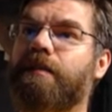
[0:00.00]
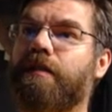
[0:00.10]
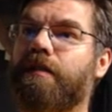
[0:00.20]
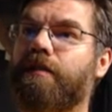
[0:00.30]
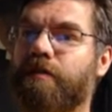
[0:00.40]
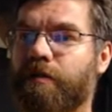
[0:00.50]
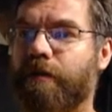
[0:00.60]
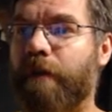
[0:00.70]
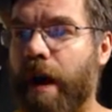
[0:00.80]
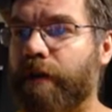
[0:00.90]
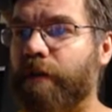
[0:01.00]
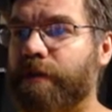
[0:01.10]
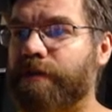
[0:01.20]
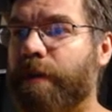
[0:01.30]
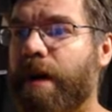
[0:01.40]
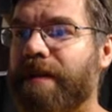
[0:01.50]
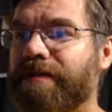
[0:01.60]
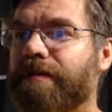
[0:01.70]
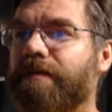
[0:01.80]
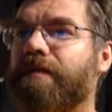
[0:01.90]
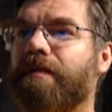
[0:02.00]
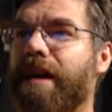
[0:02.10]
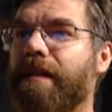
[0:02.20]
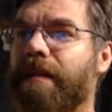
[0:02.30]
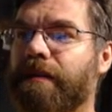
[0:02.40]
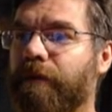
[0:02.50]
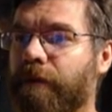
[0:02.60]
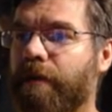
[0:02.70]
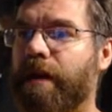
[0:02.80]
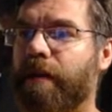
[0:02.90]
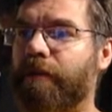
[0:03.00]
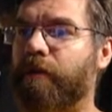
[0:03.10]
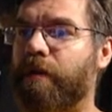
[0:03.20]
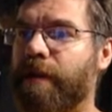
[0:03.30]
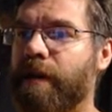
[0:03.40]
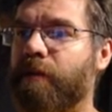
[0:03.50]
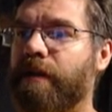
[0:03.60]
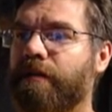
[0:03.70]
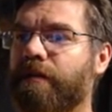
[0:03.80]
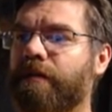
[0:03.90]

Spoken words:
your father was a boxer, kind of like Floyd Mayweather?